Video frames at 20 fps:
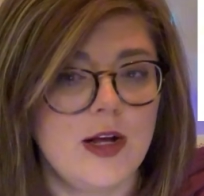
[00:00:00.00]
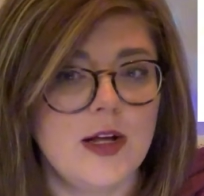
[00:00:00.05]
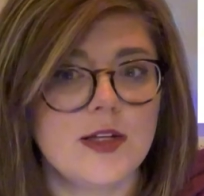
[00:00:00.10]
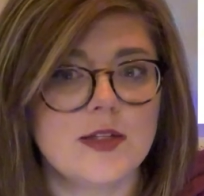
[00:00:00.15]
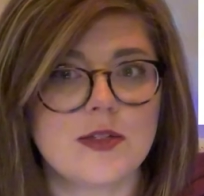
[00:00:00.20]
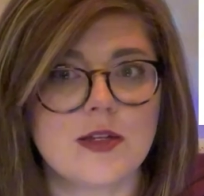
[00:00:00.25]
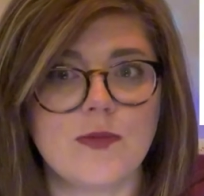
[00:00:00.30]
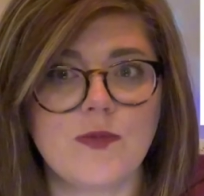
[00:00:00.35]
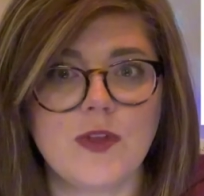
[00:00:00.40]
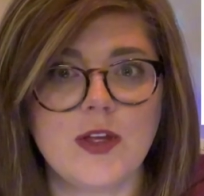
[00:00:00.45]

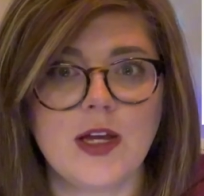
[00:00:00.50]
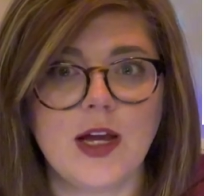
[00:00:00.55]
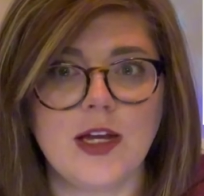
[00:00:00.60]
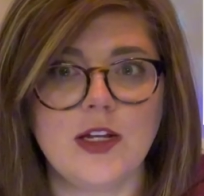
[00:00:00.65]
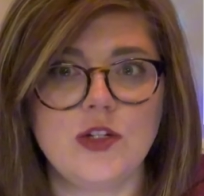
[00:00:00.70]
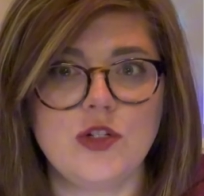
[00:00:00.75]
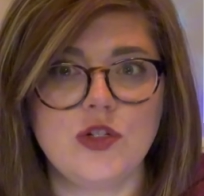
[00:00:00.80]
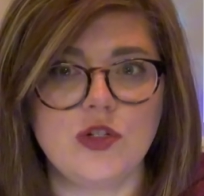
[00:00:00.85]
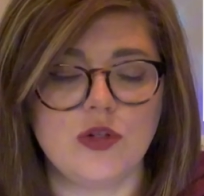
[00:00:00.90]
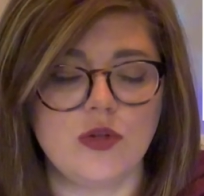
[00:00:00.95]
Something I
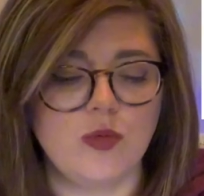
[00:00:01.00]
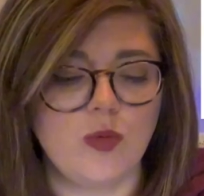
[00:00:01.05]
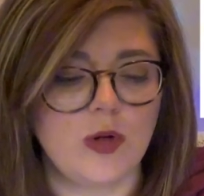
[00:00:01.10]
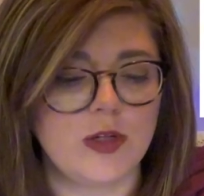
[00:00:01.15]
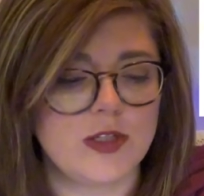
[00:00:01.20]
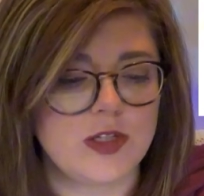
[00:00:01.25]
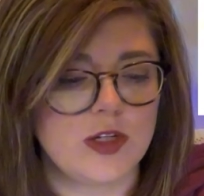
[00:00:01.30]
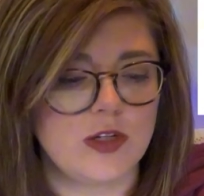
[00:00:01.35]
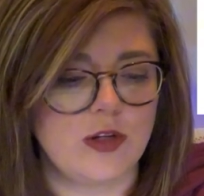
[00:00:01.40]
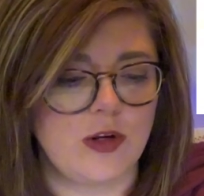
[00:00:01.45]
do
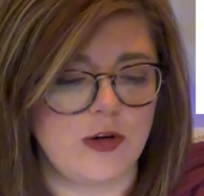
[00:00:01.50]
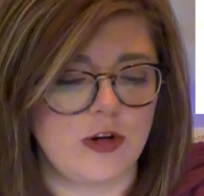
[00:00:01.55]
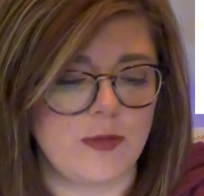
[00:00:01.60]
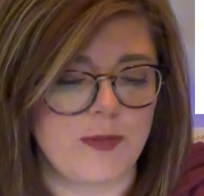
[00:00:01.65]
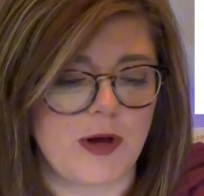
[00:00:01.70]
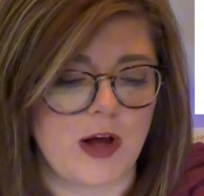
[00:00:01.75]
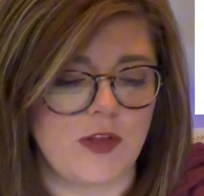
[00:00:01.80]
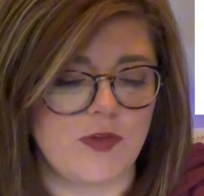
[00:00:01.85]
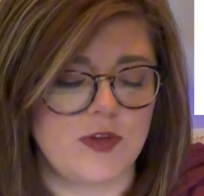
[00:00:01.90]
want to note about